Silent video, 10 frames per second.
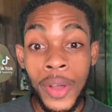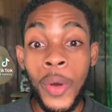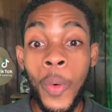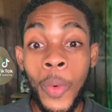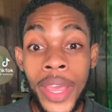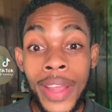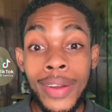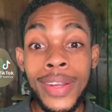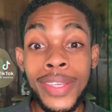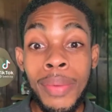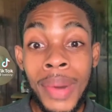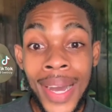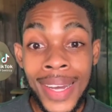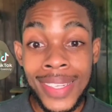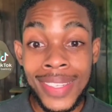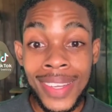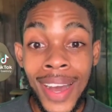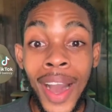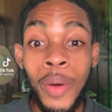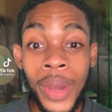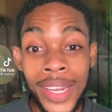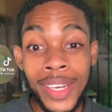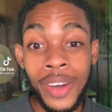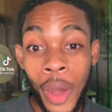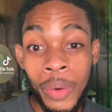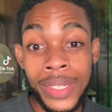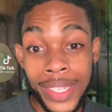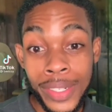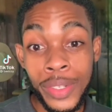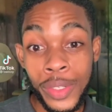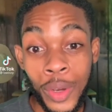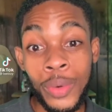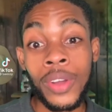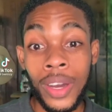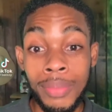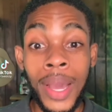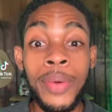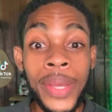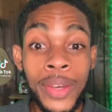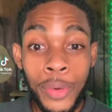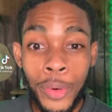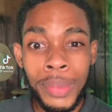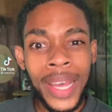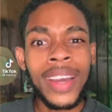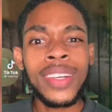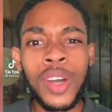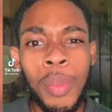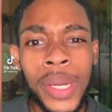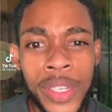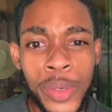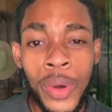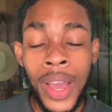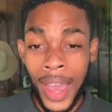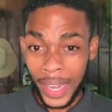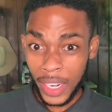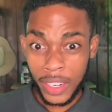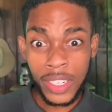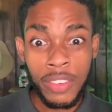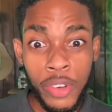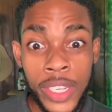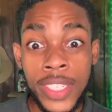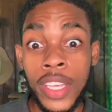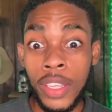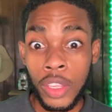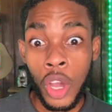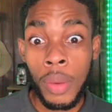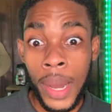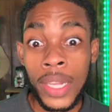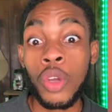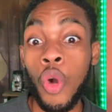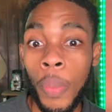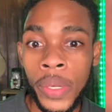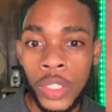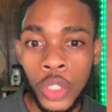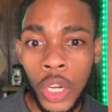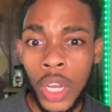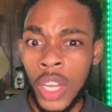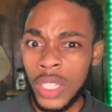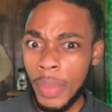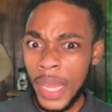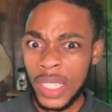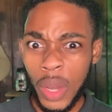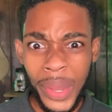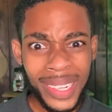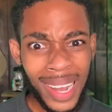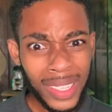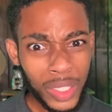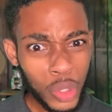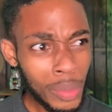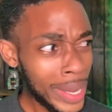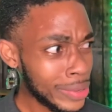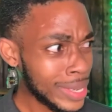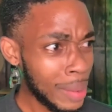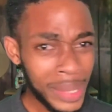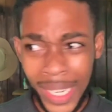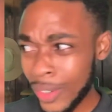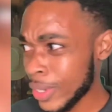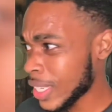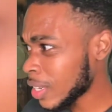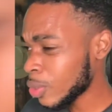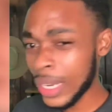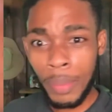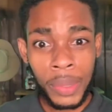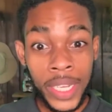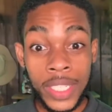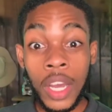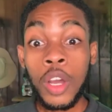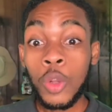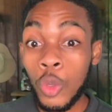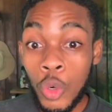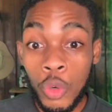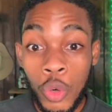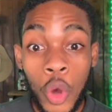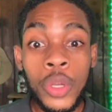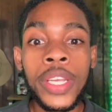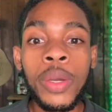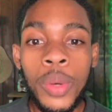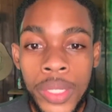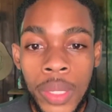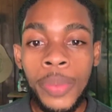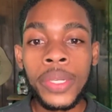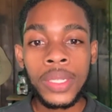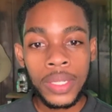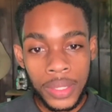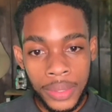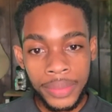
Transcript: Wear your mask. A while ago, I was in the town on my way home, like I normally do, and I heard a voice say, young man, go up in the truck. So me I said, wait, out of two by you that me no say I know them place. Uh, look around, it was the police.